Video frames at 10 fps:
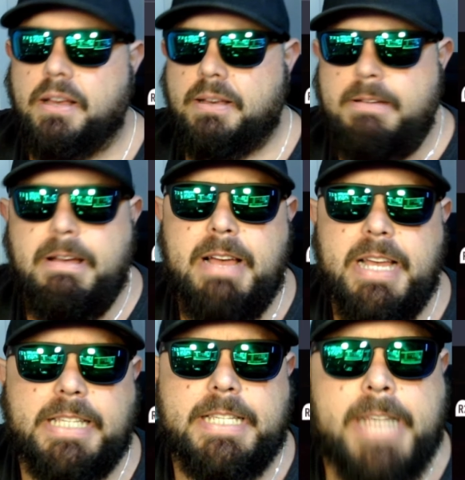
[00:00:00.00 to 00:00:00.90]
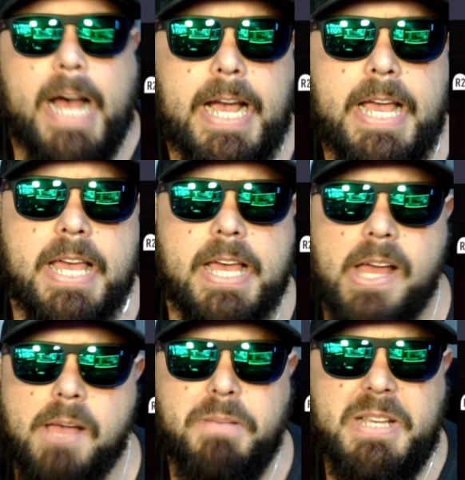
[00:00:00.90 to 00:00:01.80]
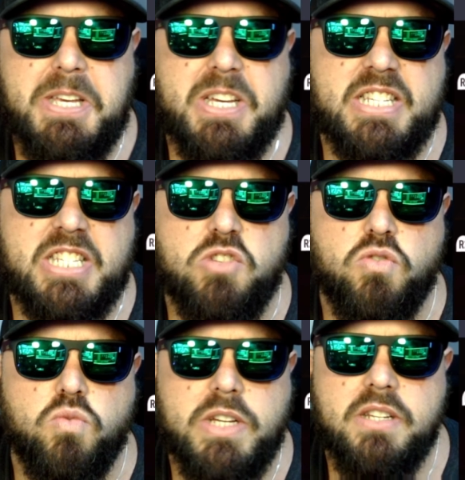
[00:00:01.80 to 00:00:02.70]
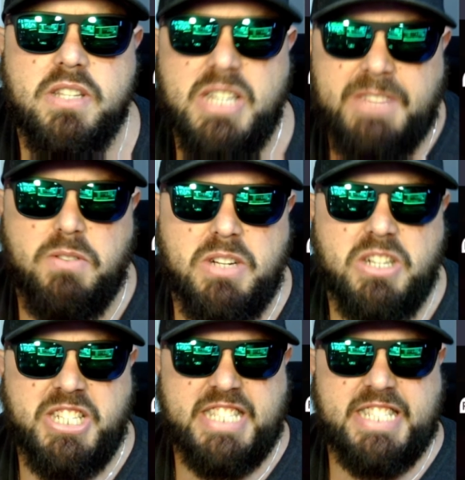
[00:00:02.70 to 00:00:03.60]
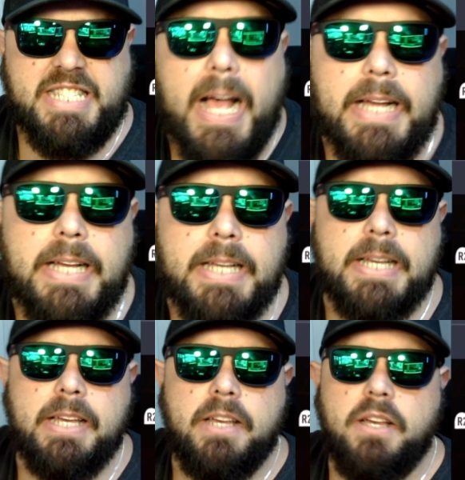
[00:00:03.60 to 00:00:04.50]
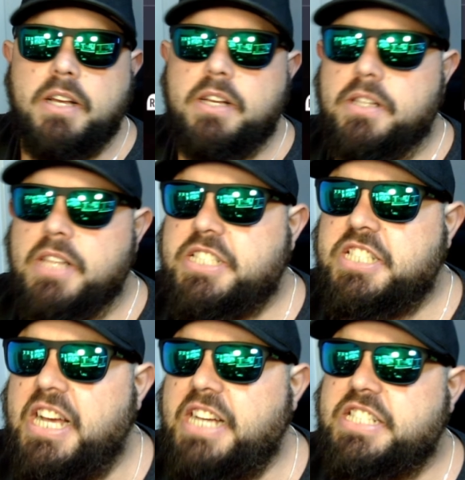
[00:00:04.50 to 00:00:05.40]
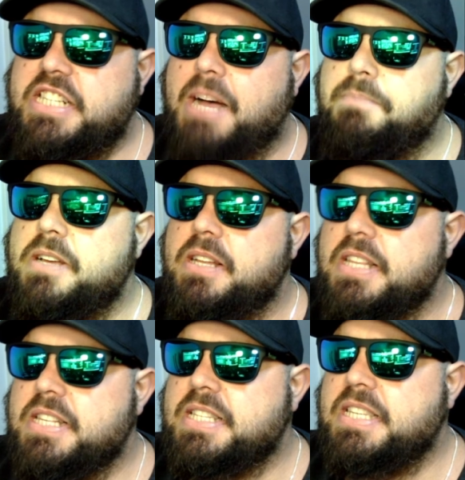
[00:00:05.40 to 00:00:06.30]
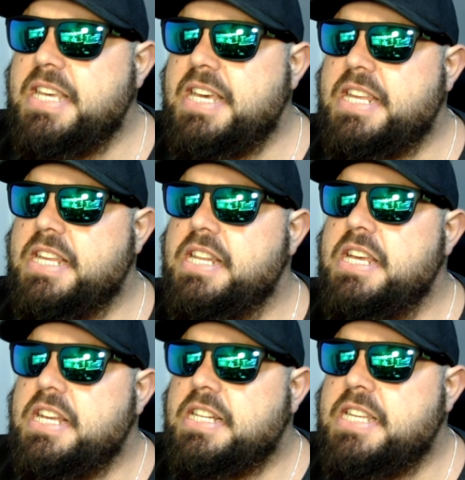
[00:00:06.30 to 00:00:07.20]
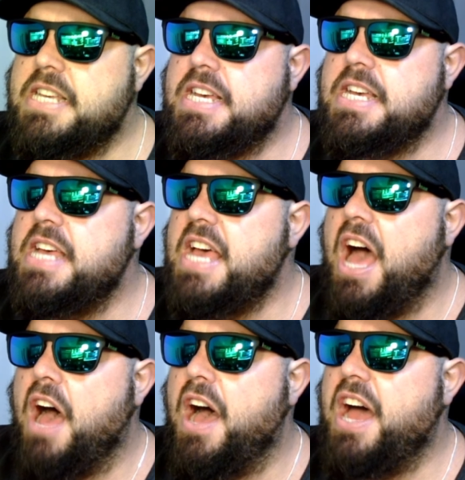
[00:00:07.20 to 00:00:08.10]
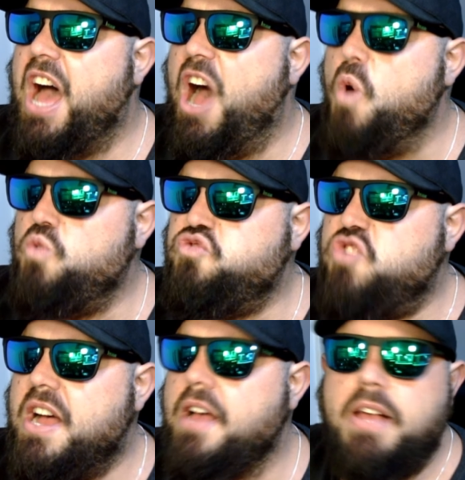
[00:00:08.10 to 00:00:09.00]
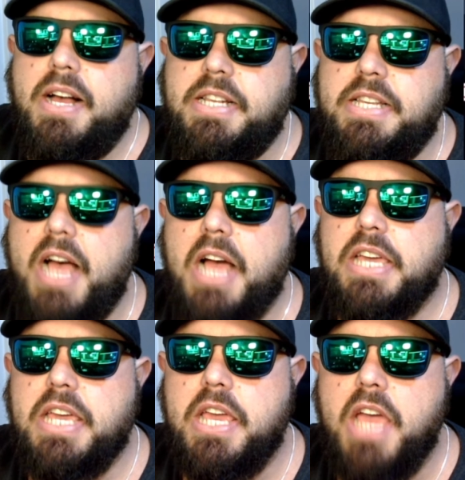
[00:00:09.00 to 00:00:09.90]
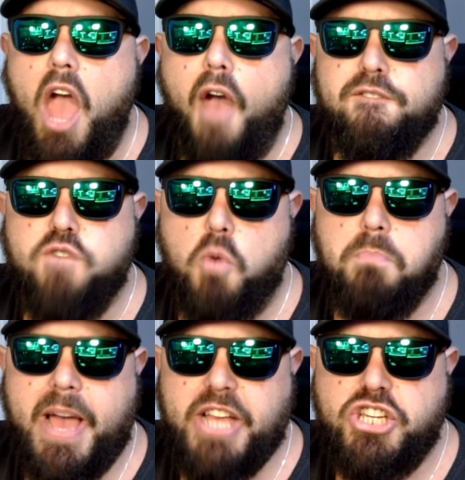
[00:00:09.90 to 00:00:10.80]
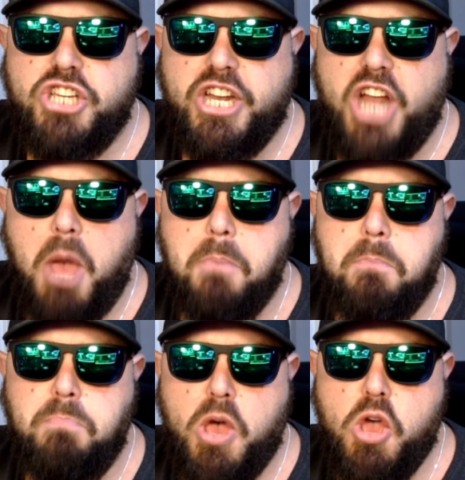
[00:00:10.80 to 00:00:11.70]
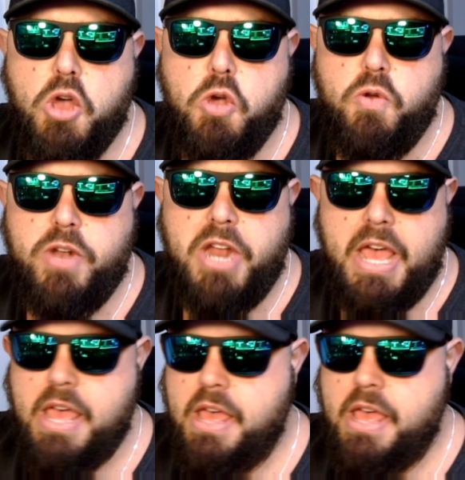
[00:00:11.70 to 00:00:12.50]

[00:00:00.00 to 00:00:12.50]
Yeah, you suck. But you can still win even though you suck. Let's change it up. Let's get into ultra attacking formation mode.